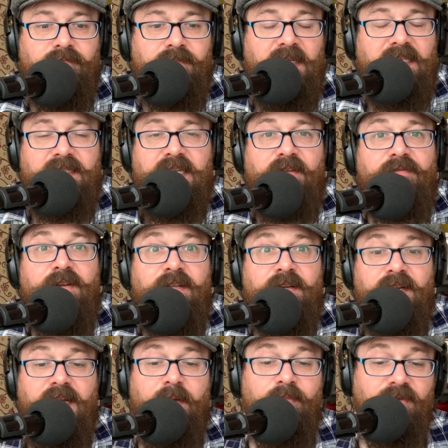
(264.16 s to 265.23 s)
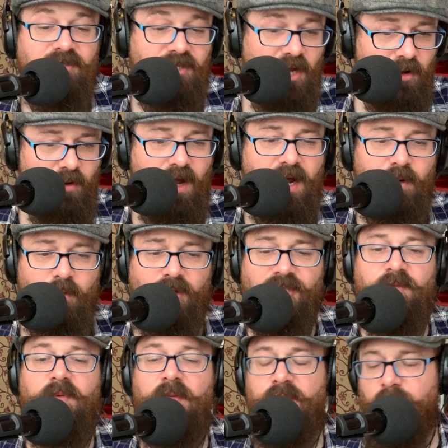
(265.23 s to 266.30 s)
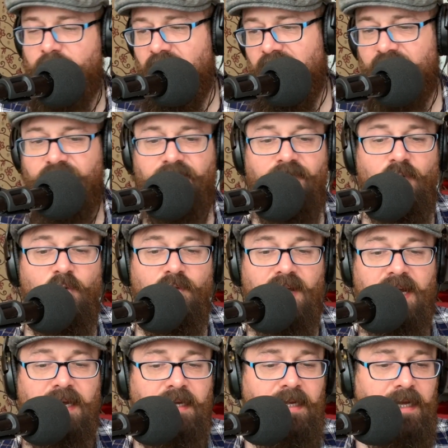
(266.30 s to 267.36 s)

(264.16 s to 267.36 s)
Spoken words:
that's definitely going to happen. So I want to be prepared for that.